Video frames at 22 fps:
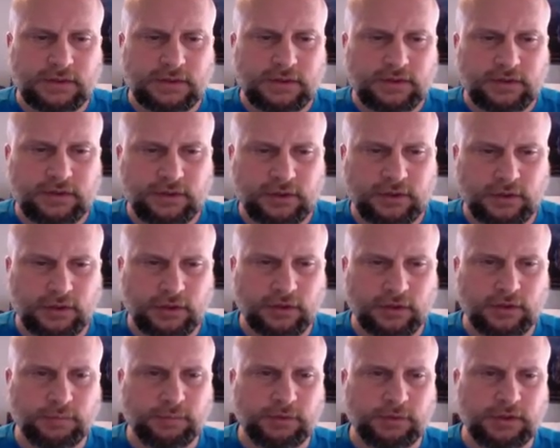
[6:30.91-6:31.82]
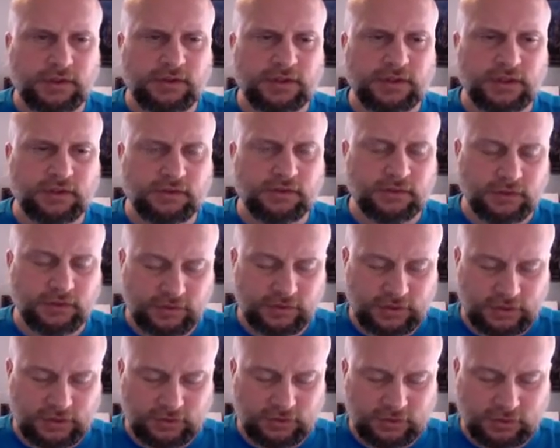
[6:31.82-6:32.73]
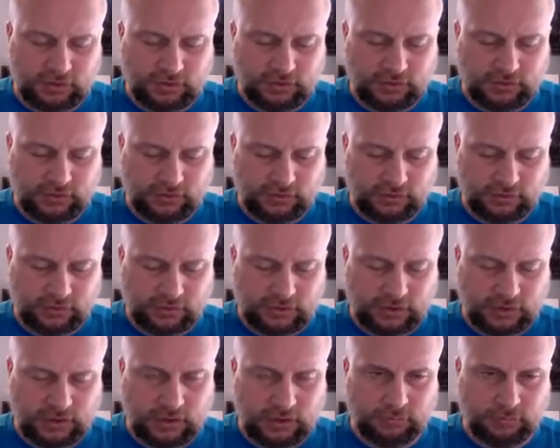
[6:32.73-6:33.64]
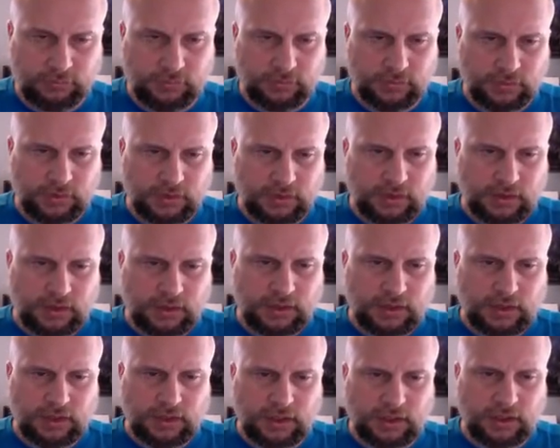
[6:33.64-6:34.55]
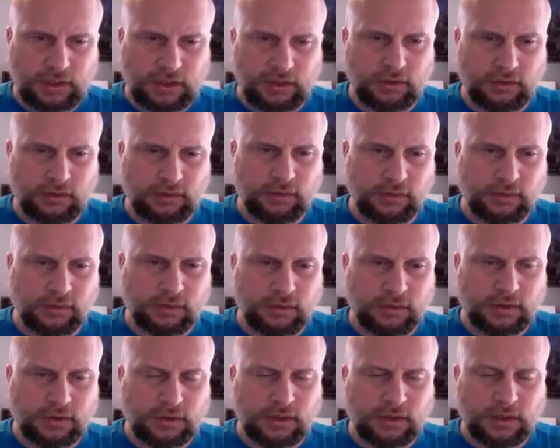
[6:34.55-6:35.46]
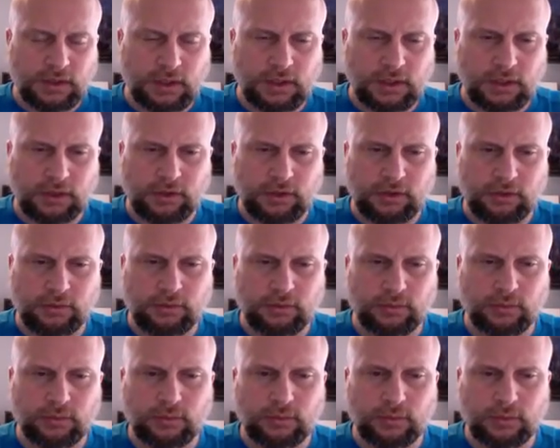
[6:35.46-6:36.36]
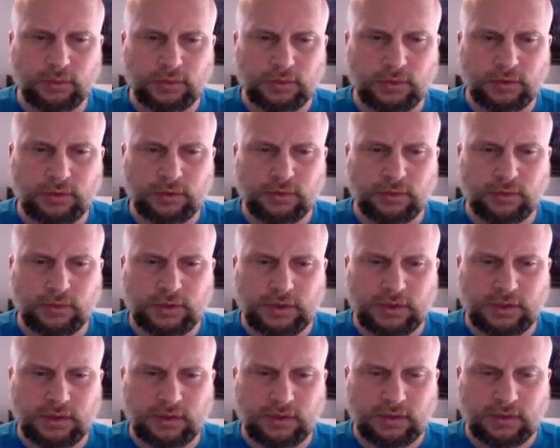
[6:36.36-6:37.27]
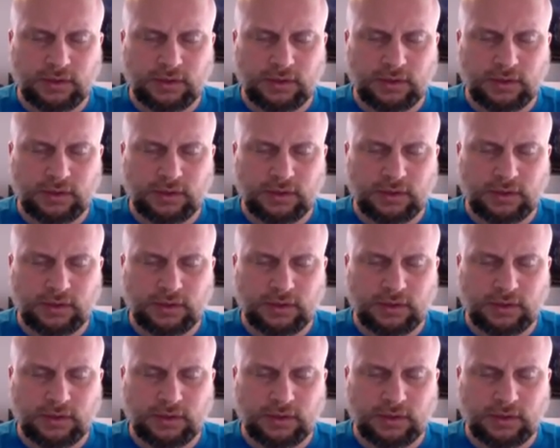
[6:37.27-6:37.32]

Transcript: So please enter a sentence. How are you doing?